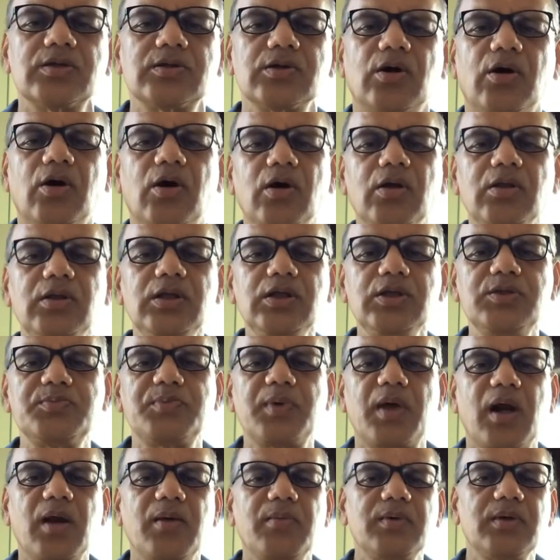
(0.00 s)
So all these
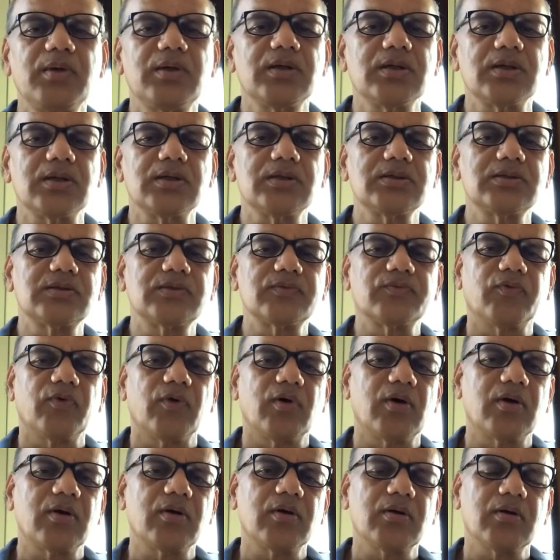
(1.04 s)
parameters
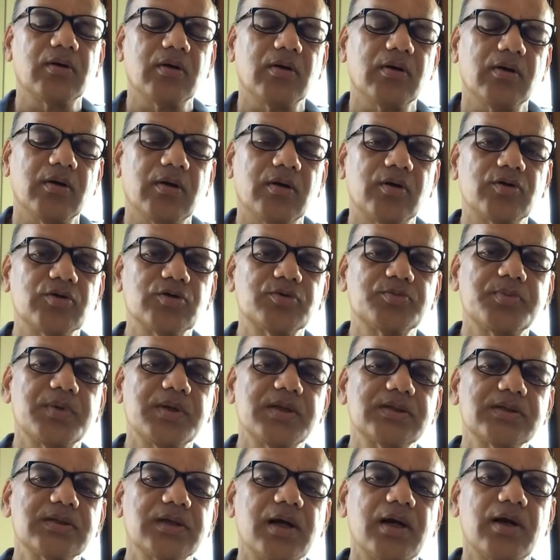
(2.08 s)
for
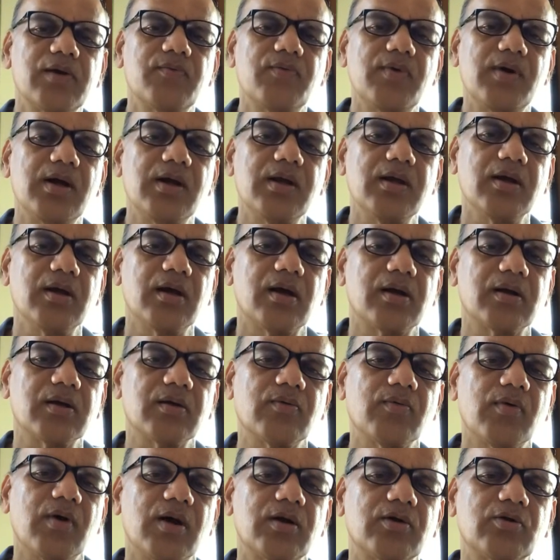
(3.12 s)
aerospace grade welding are
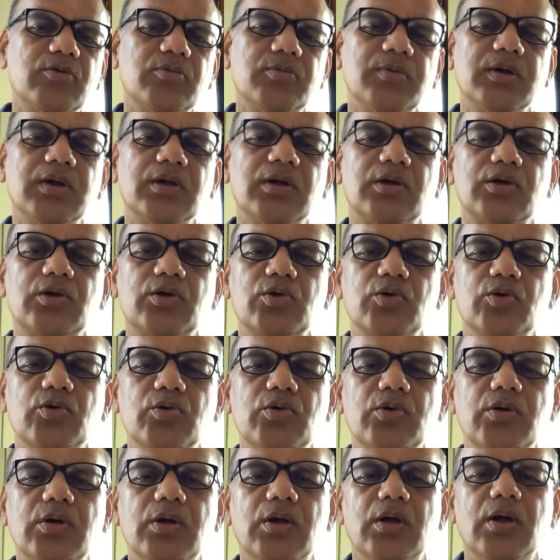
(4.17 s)
required to be
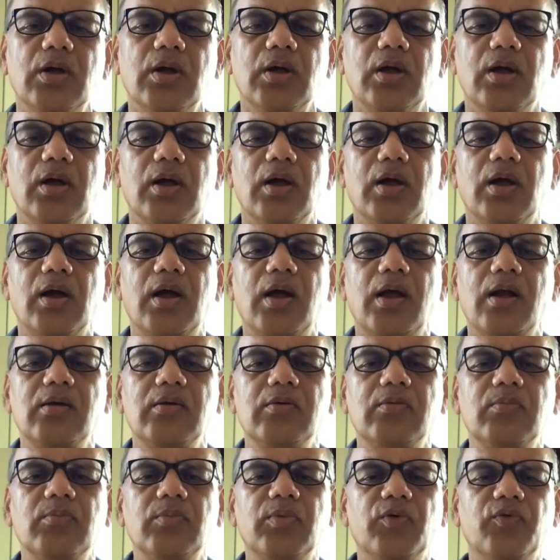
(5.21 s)
controlled, and
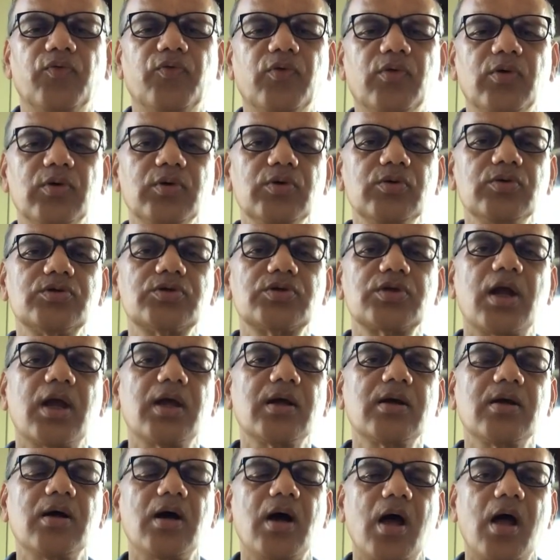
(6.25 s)
before you
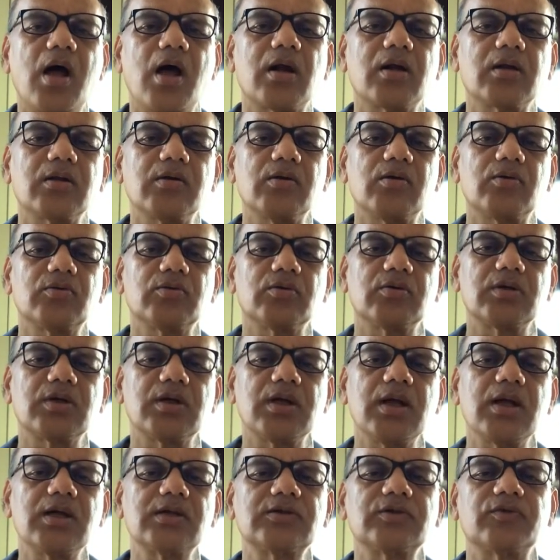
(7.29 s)
strike a arc you have to
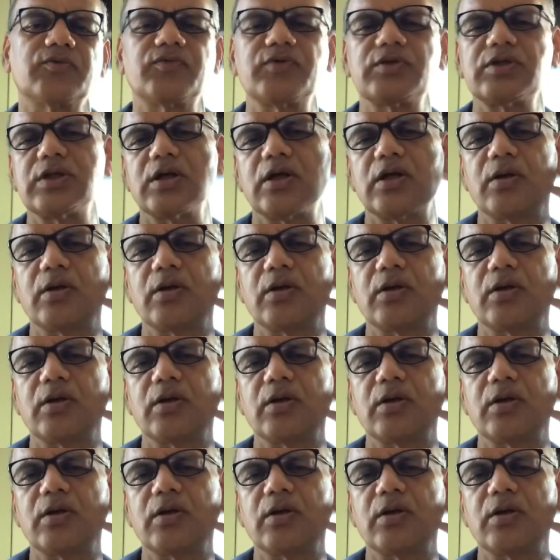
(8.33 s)
create sufficient